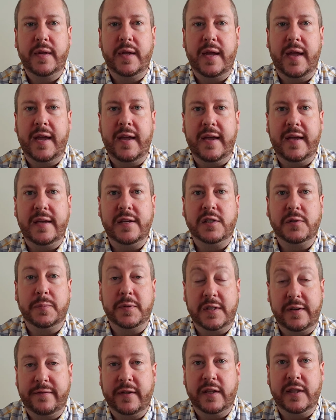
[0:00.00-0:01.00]
a
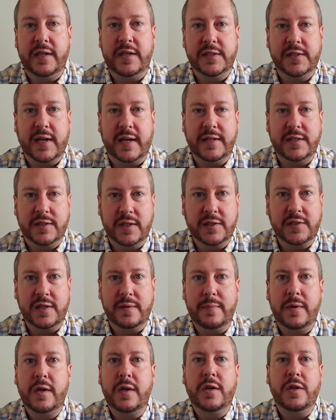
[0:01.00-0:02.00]
specifically designed system,